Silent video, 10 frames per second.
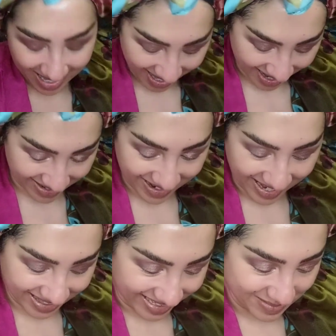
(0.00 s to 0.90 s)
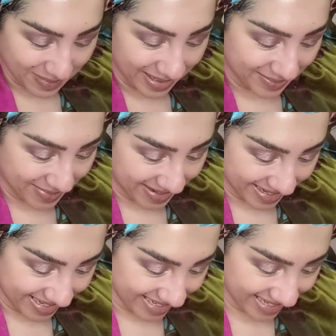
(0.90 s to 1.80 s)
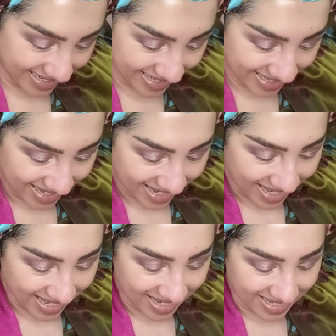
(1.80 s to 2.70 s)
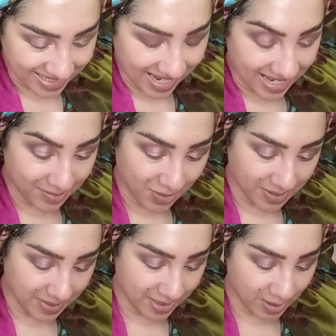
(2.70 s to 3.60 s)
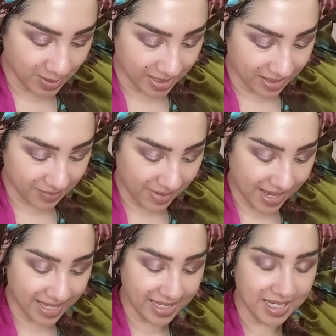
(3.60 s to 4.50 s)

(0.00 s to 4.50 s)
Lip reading: Alright, let's put them on. And I'm going to be using my